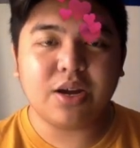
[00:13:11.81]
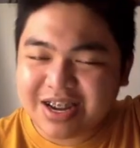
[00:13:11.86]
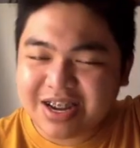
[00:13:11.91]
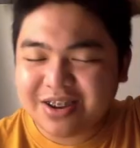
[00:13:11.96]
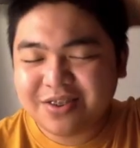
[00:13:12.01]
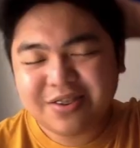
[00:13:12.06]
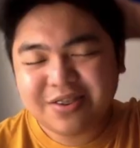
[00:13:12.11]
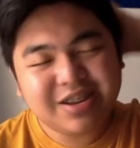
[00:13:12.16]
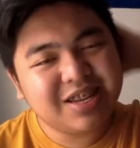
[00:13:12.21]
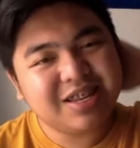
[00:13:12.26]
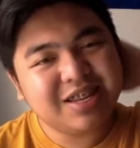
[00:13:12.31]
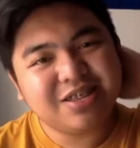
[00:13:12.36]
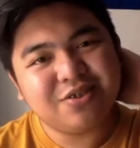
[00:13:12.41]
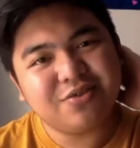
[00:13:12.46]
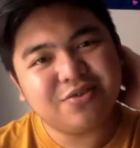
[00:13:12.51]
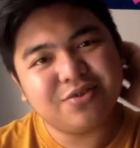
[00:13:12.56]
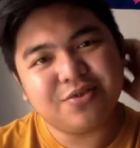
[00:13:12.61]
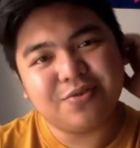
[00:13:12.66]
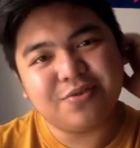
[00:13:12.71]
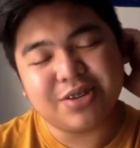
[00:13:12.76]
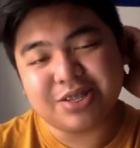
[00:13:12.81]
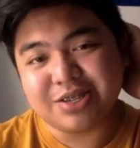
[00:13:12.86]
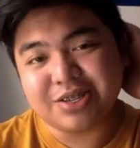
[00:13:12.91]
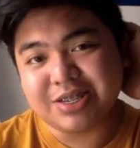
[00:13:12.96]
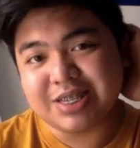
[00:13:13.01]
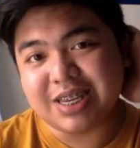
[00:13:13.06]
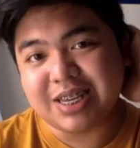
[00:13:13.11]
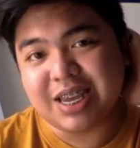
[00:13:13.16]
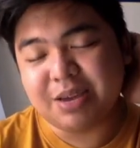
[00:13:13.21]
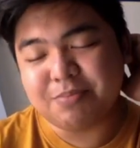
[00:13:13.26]
I really don't know what to
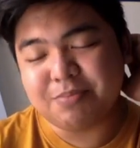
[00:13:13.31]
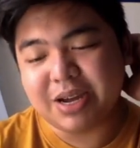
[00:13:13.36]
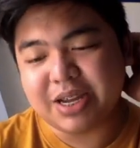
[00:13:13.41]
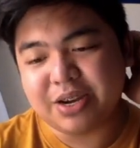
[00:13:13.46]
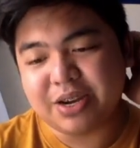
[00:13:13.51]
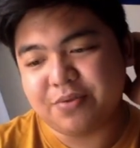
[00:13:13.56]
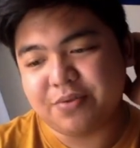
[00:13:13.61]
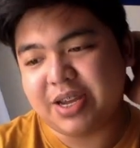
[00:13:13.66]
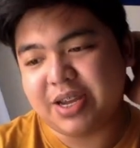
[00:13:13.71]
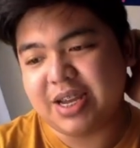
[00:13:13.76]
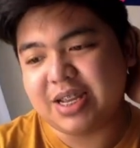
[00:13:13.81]
say. By the way,